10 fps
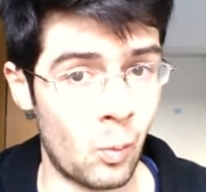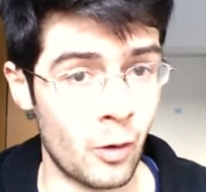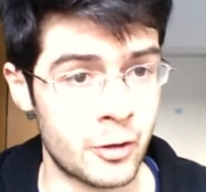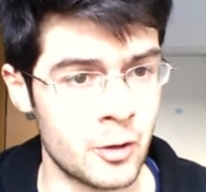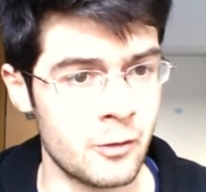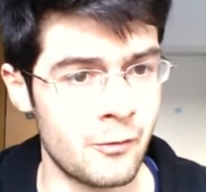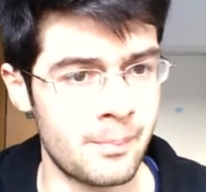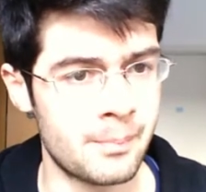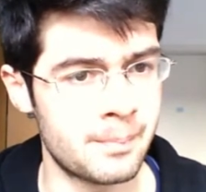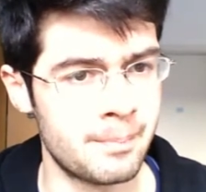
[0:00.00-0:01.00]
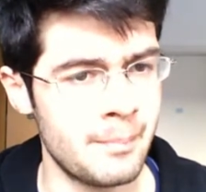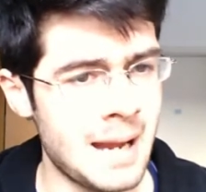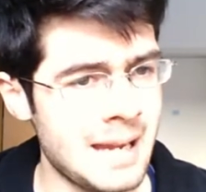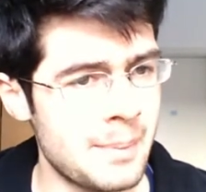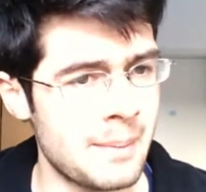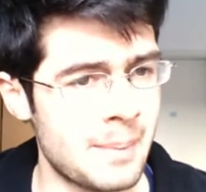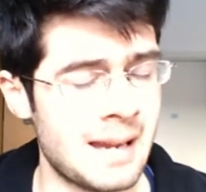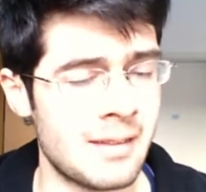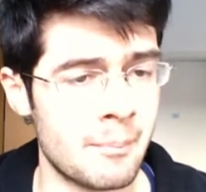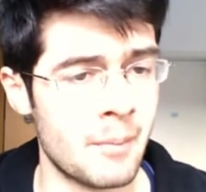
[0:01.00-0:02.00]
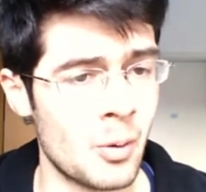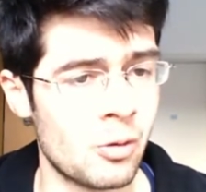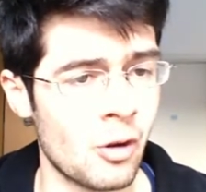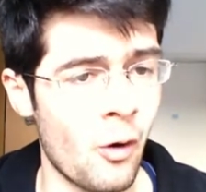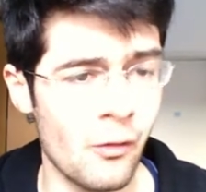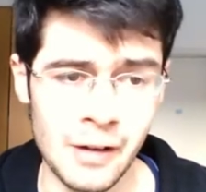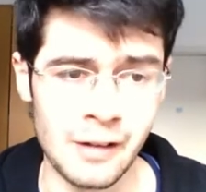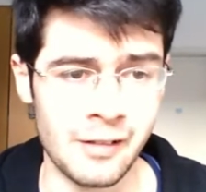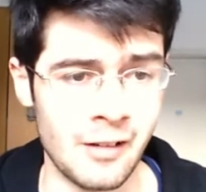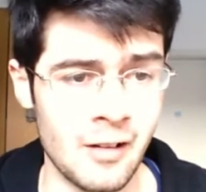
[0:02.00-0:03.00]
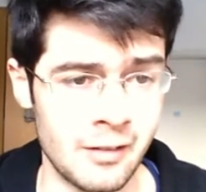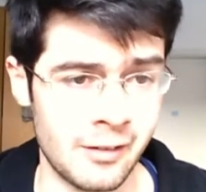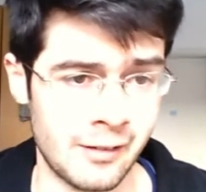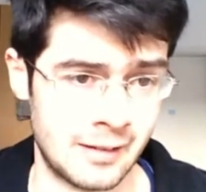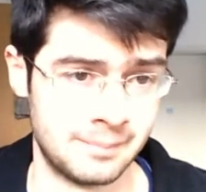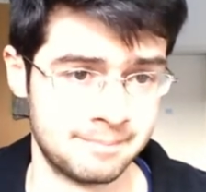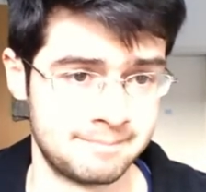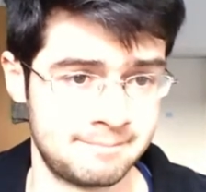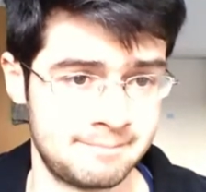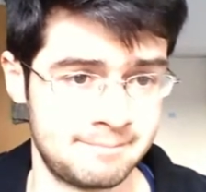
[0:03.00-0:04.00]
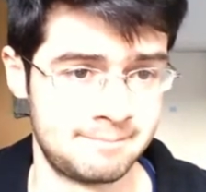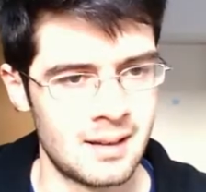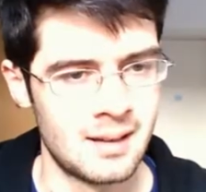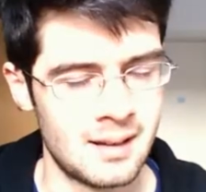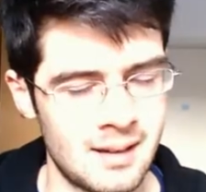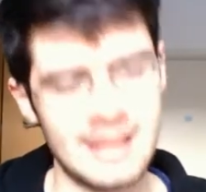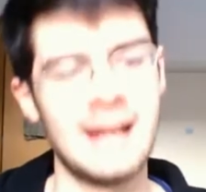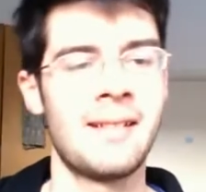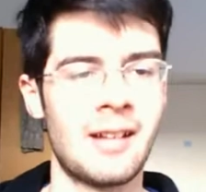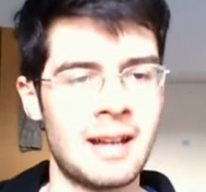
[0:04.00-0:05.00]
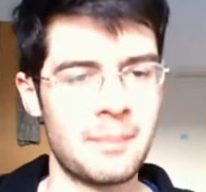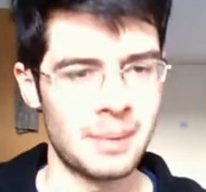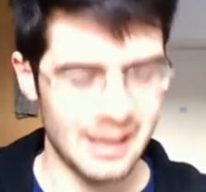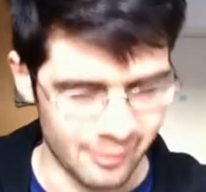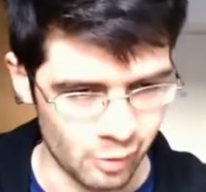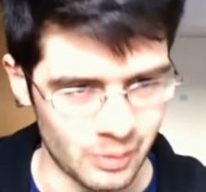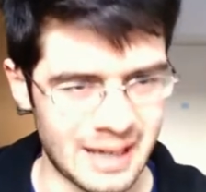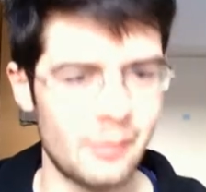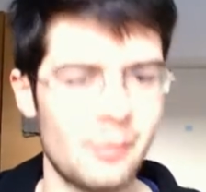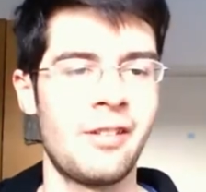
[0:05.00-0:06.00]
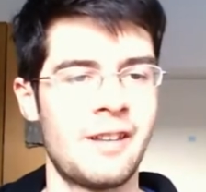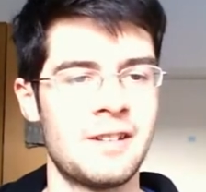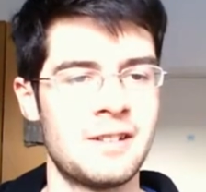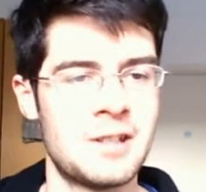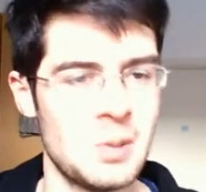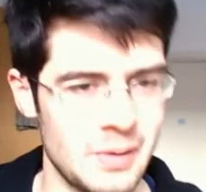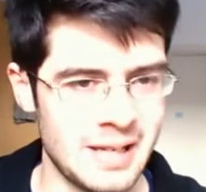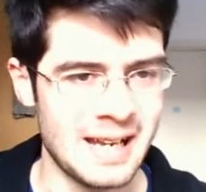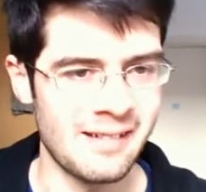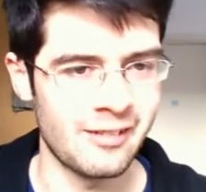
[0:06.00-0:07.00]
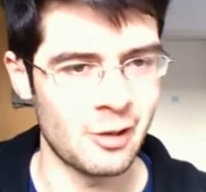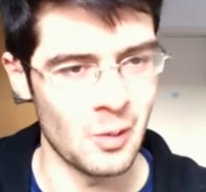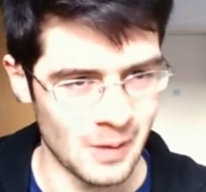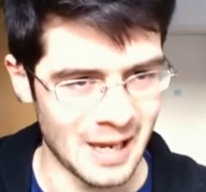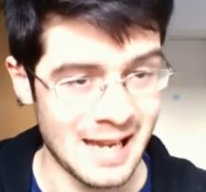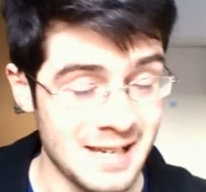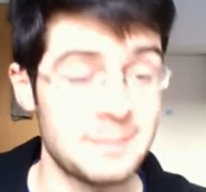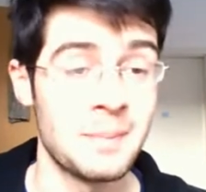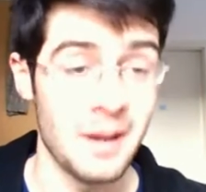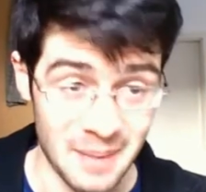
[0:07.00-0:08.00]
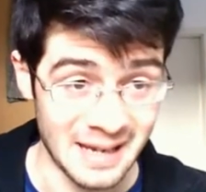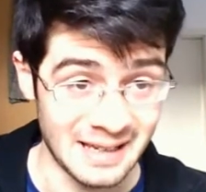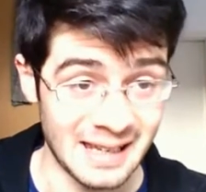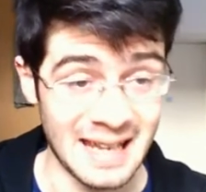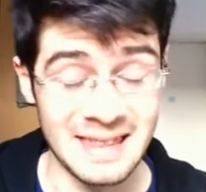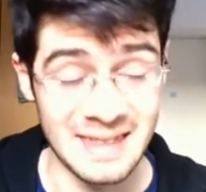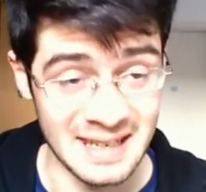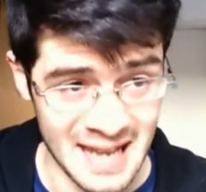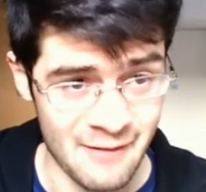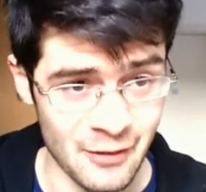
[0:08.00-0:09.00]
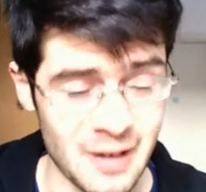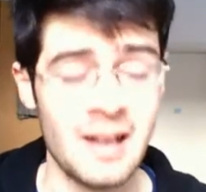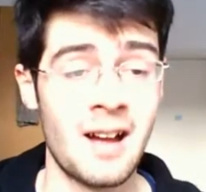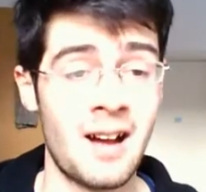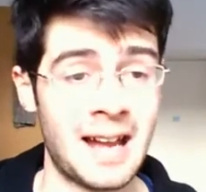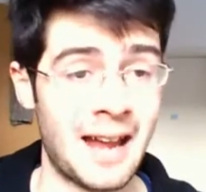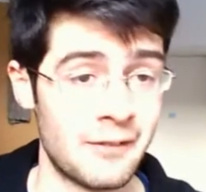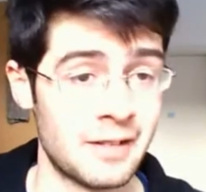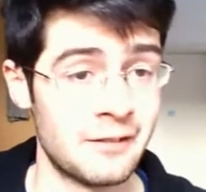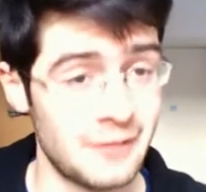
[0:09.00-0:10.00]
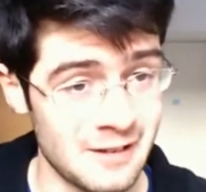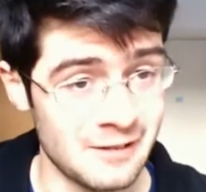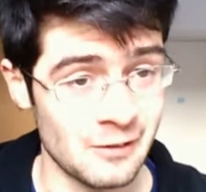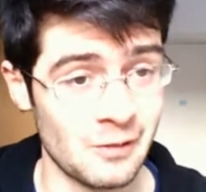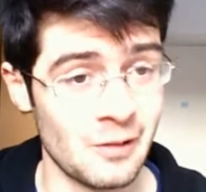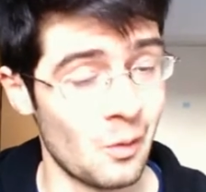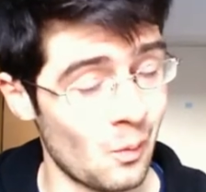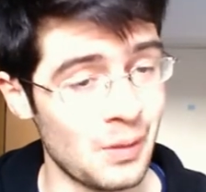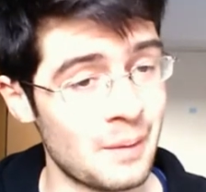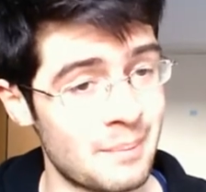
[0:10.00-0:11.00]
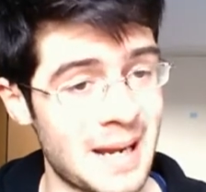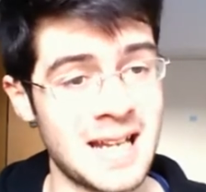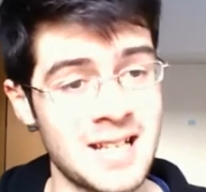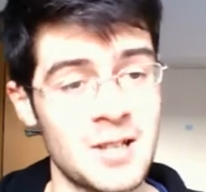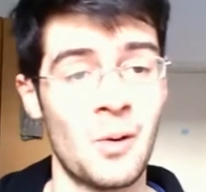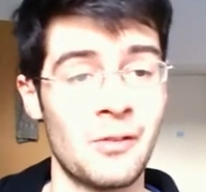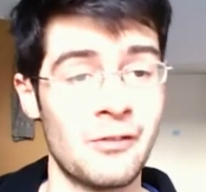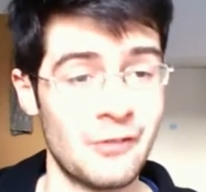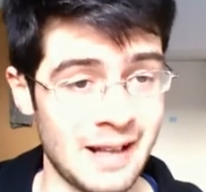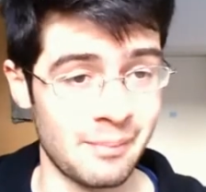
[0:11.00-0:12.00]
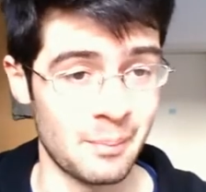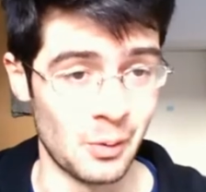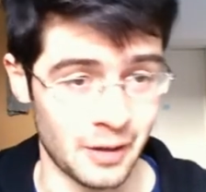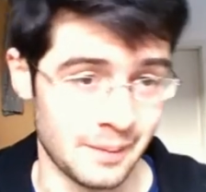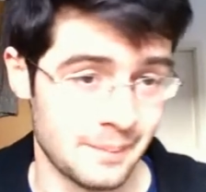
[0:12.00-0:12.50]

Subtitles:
what should have maybe been the most obvious answer. Yes, I am pleased to announce that 2 years too late, but better late than never, I have an official author page on Facebook.